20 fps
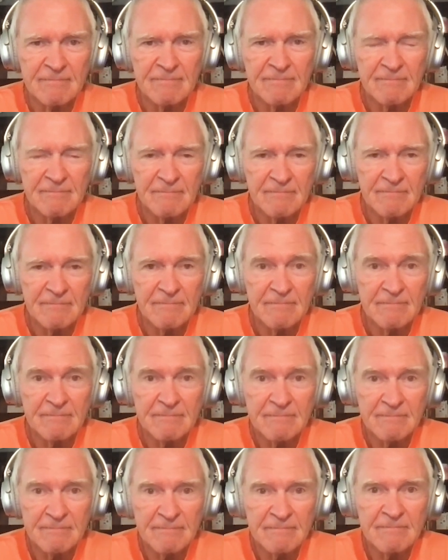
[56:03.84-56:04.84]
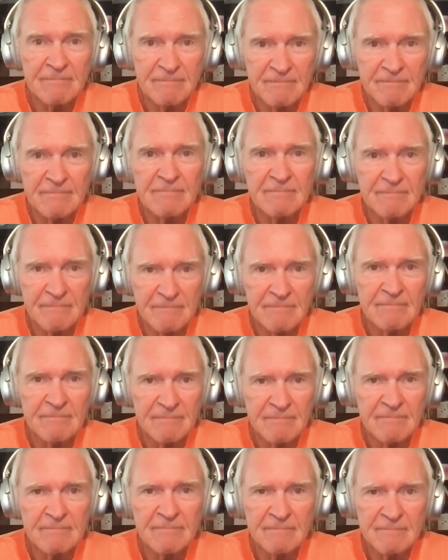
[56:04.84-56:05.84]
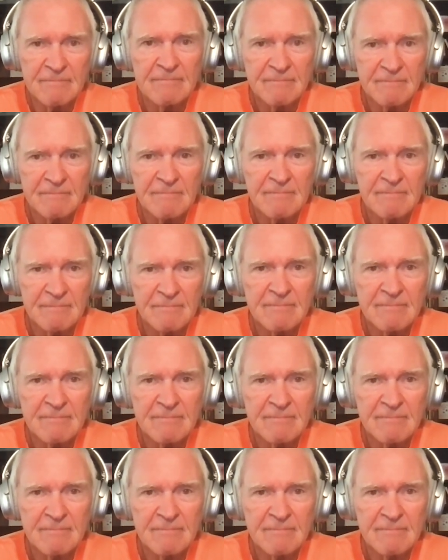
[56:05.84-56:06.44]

No words are spoken by the person on screen.